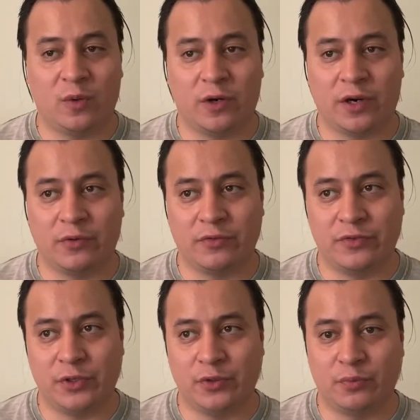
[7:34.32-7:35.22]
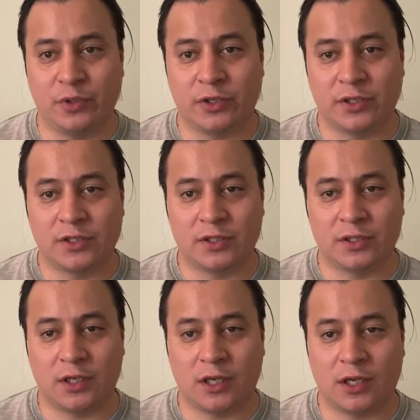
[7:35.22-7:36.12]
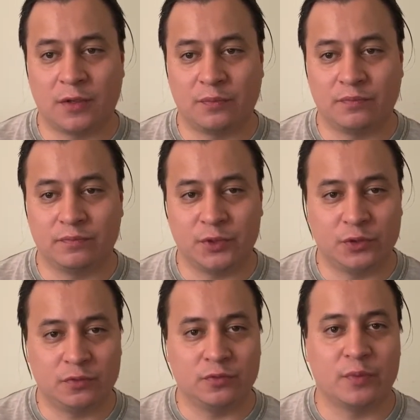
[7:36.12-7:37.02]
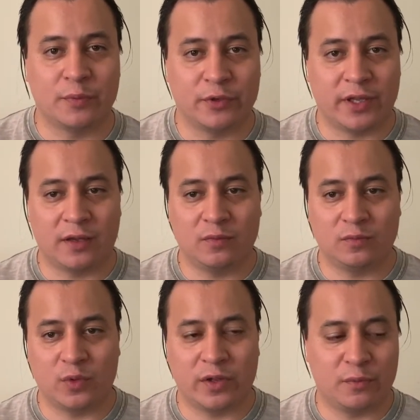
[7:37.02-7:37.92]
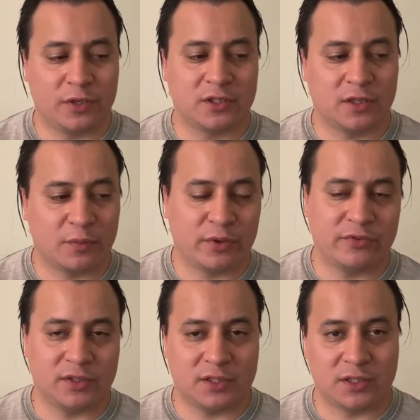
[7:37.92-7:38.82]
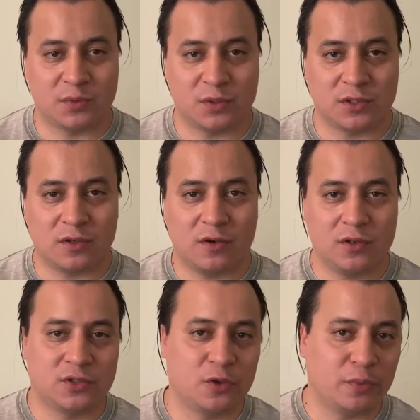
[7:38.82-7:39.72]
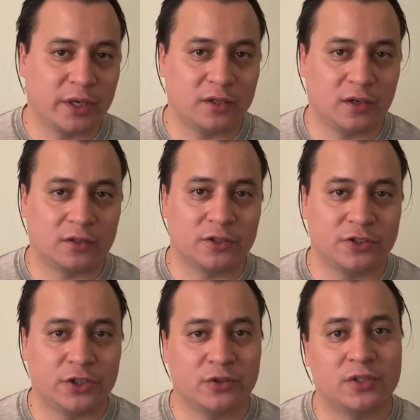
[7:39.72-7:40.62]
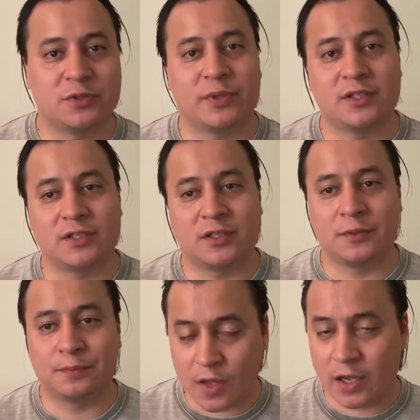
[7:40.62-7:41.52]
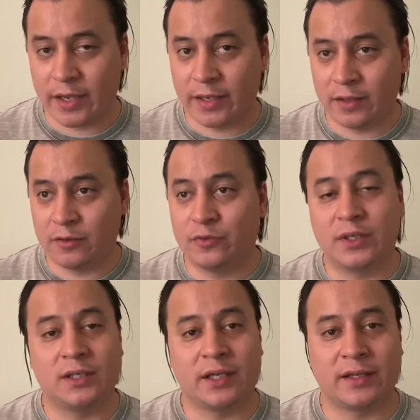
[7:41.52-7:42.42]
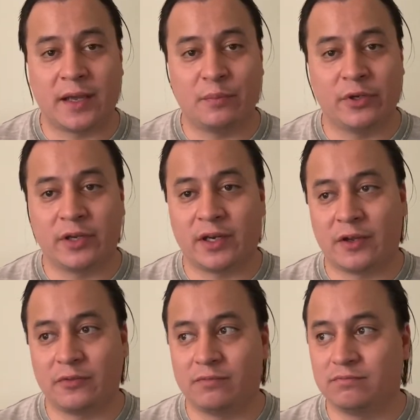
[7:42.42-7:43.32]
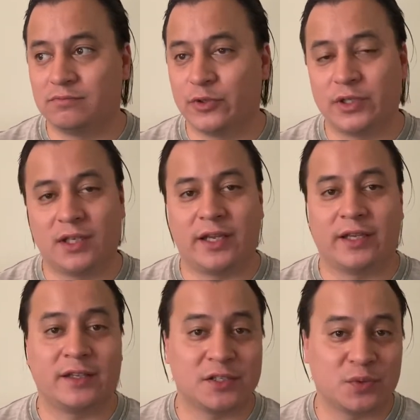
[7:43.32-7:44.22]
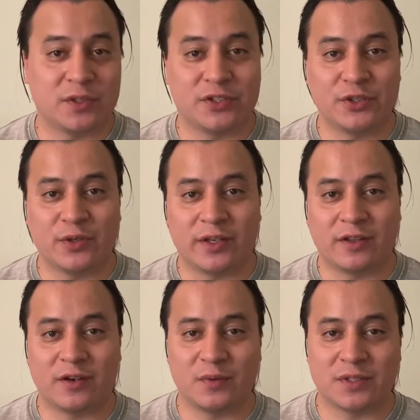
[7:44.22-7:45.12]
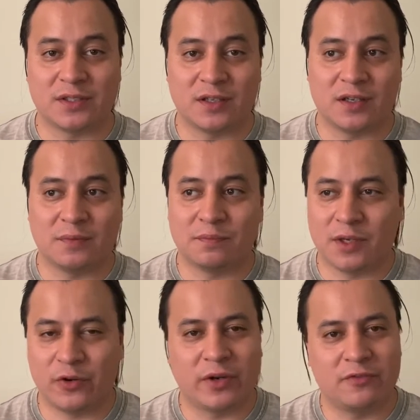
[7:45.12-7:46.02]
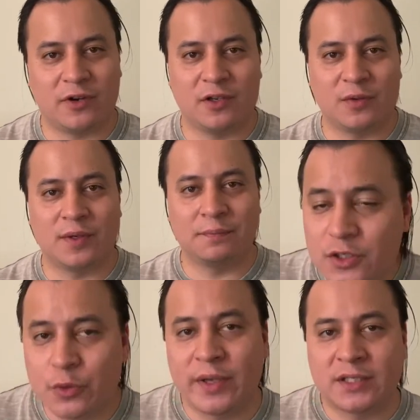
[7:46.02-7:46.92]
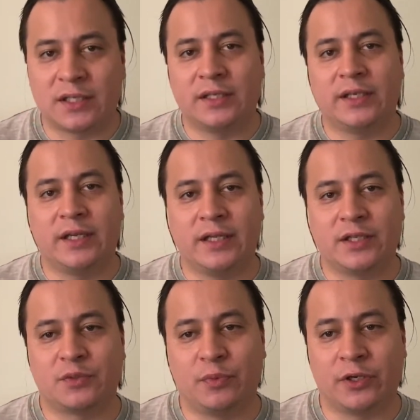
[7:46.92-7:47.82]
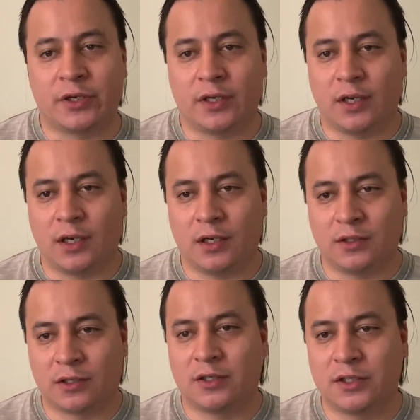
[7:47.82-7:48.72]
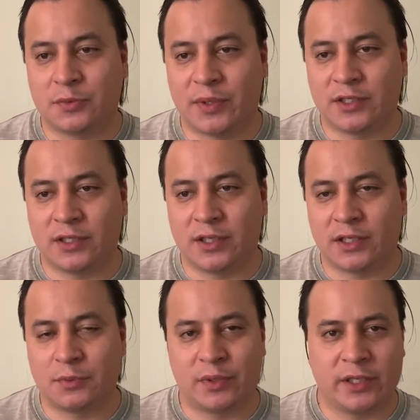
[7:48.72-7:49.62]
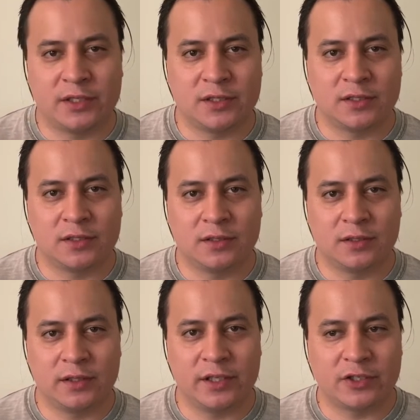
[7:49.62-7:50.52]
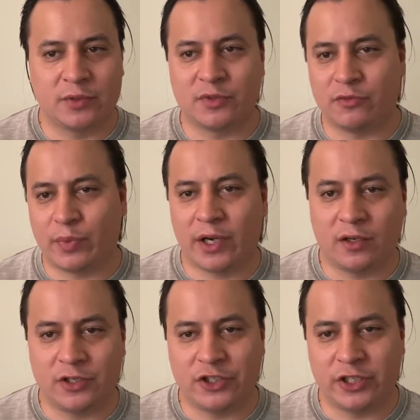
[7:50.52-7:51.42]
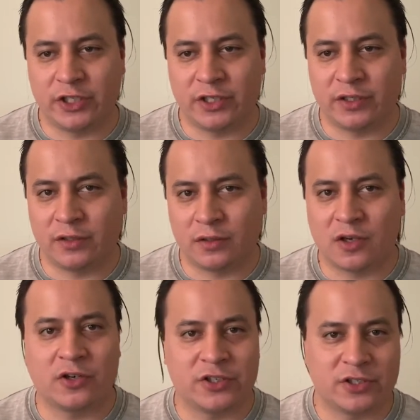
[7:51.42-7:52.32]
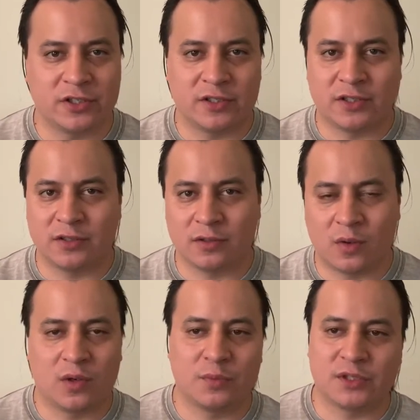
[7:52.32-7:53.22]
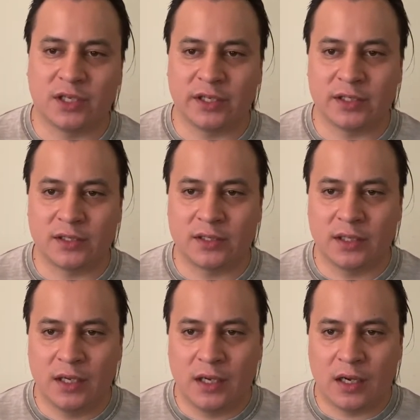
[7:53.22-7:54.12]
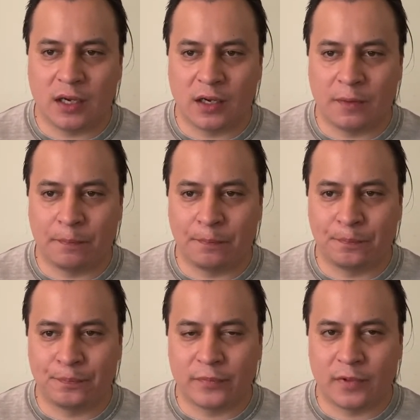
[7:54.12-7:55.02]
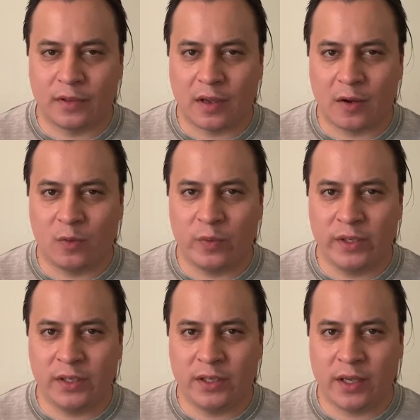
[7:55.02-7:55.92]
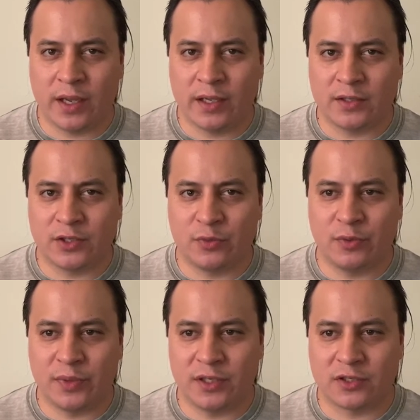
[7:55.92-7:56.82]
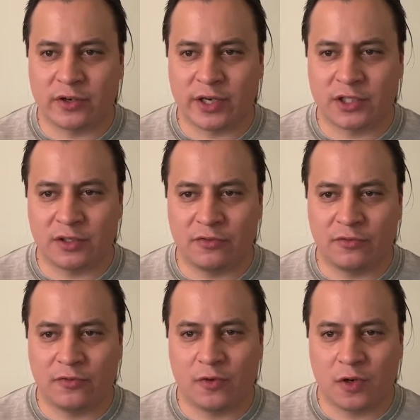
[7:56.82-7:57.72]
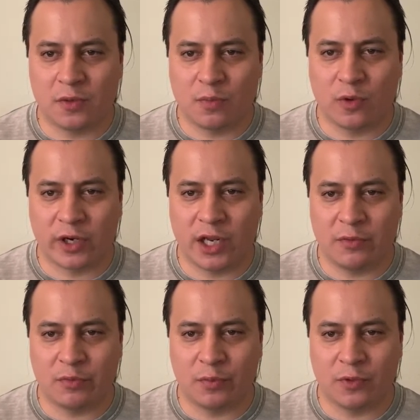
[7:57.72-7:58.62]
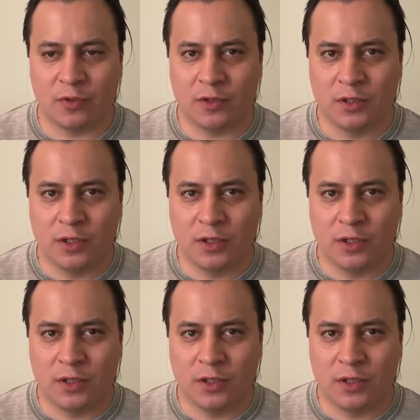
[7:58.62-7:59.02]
where I reviewed books, you remember that one of the books on that previous list was also by Dr. Joe Dispenza. I really liked that book, and I really liked this one too. I thought it was a great follow-up. So basically in this book, Dr. Dispenza explains in terms of biology and consciousness and quantum science how we as human beings are actually far more capable